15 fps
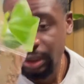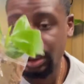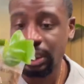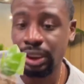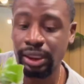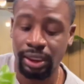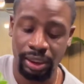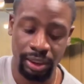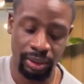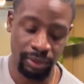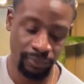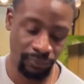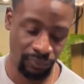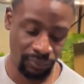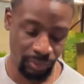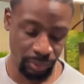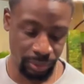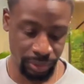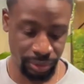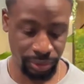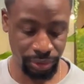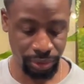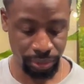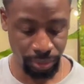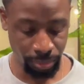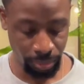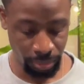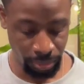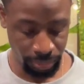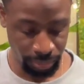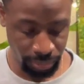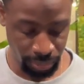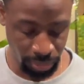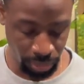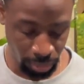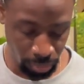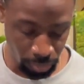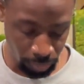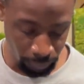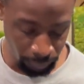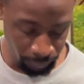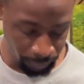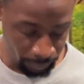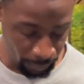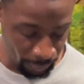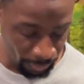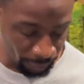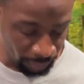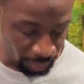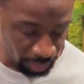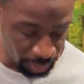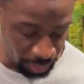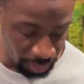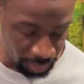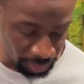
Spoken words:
Yeah, for sure. So, I